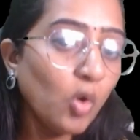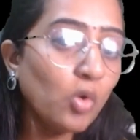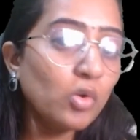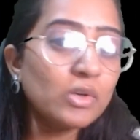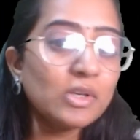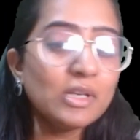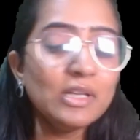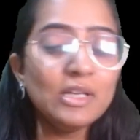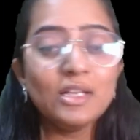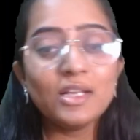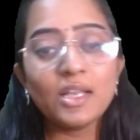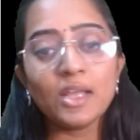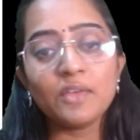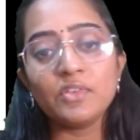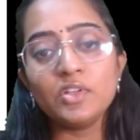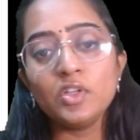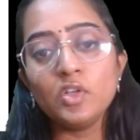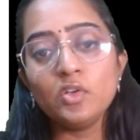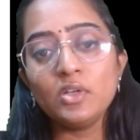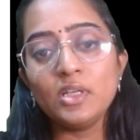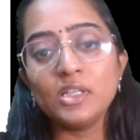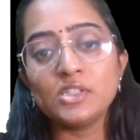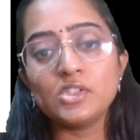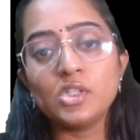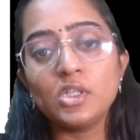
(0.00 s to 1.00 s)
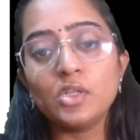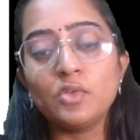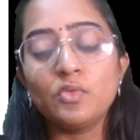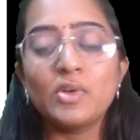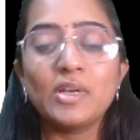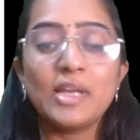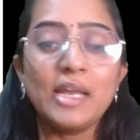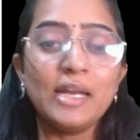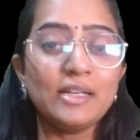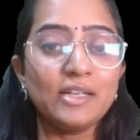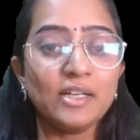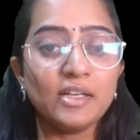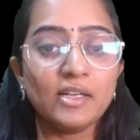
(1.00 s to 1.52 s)
only revenue nature you
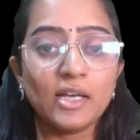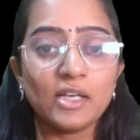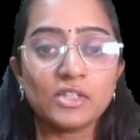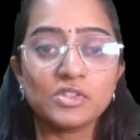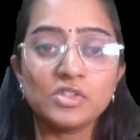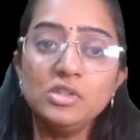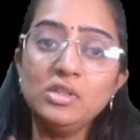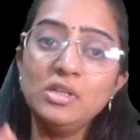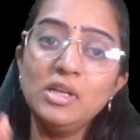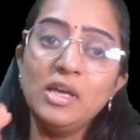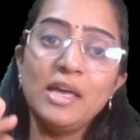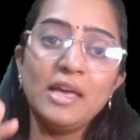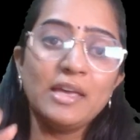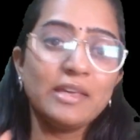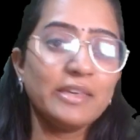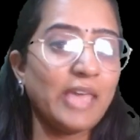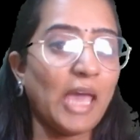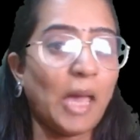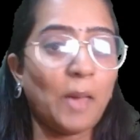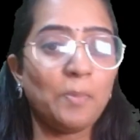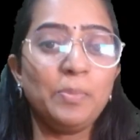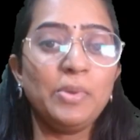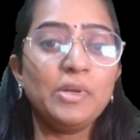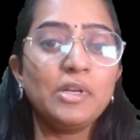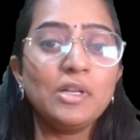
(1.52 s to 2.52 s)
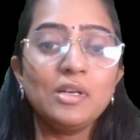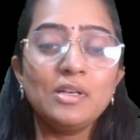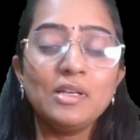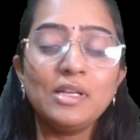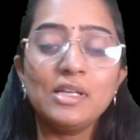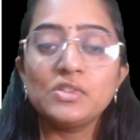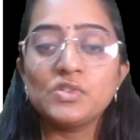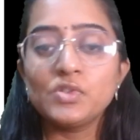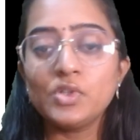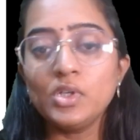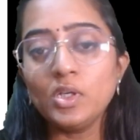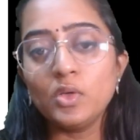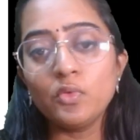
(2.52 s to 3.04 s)
would get deduction. Capital
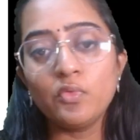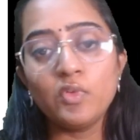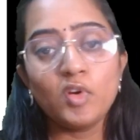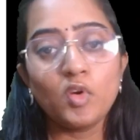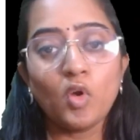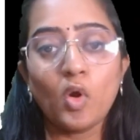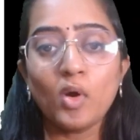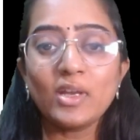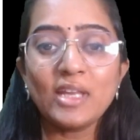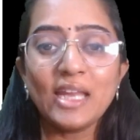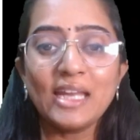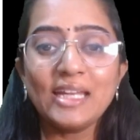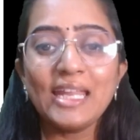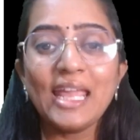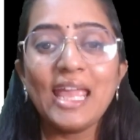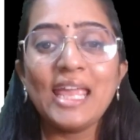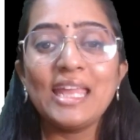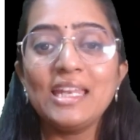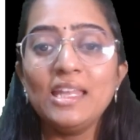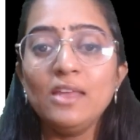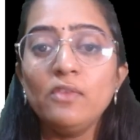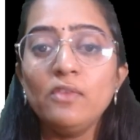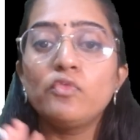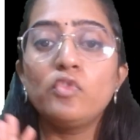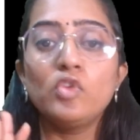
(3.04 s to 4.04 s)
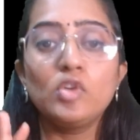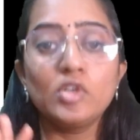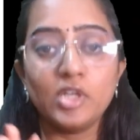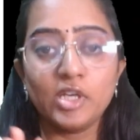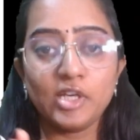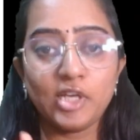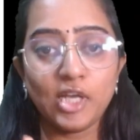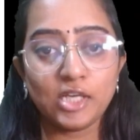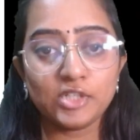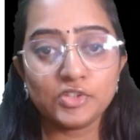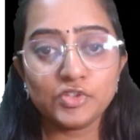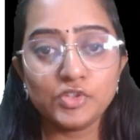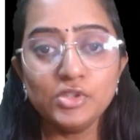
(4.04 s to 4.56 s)
nature you will not get any full
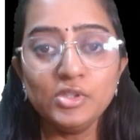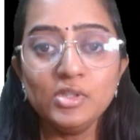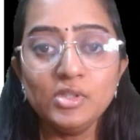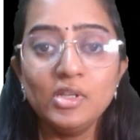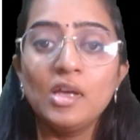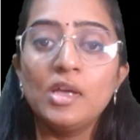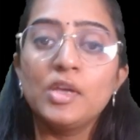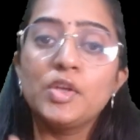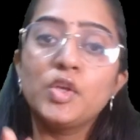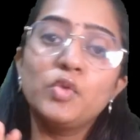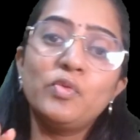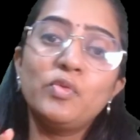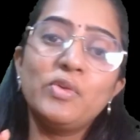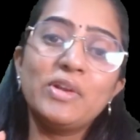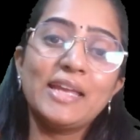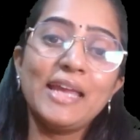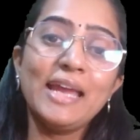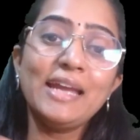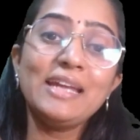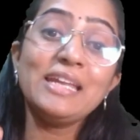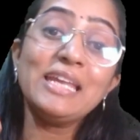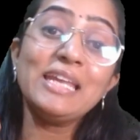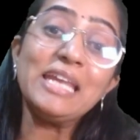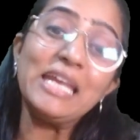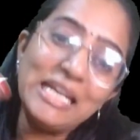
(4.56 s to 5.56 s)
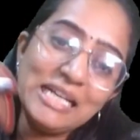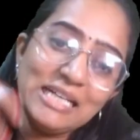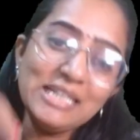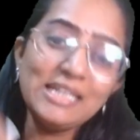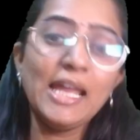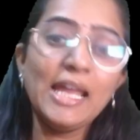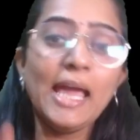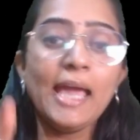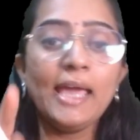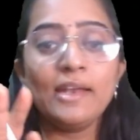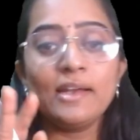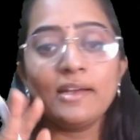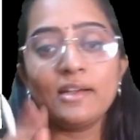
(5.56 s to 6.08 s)
deduction. You will get
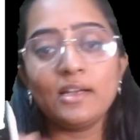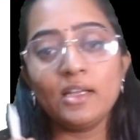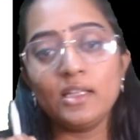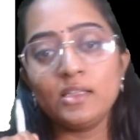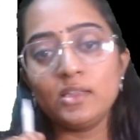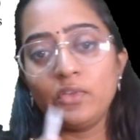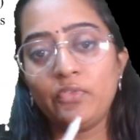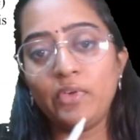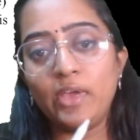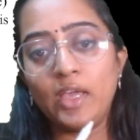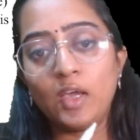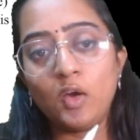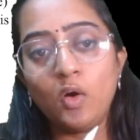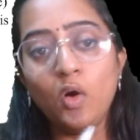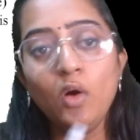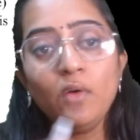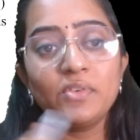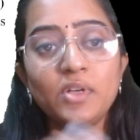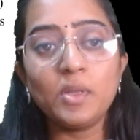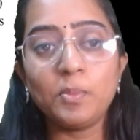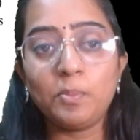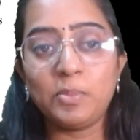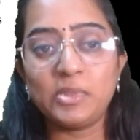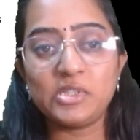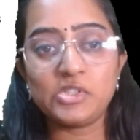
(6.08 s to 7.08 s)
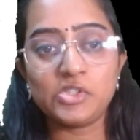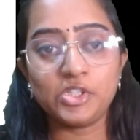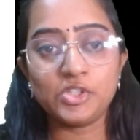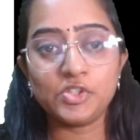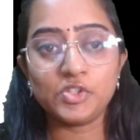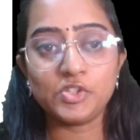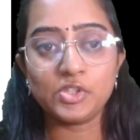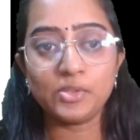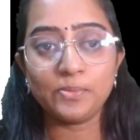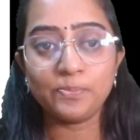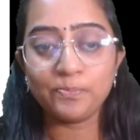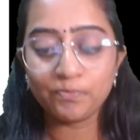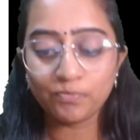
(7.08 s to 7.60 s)
indirectly in the way of
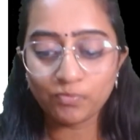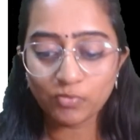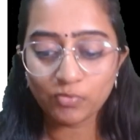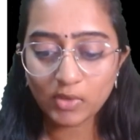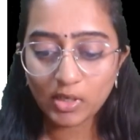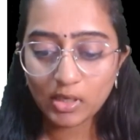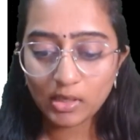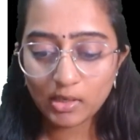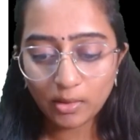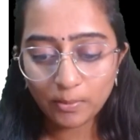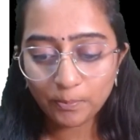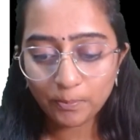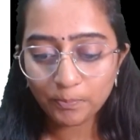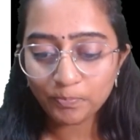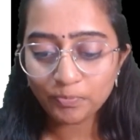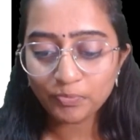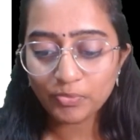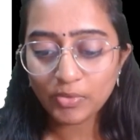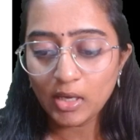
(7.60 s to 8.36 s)
depreciation. Clear?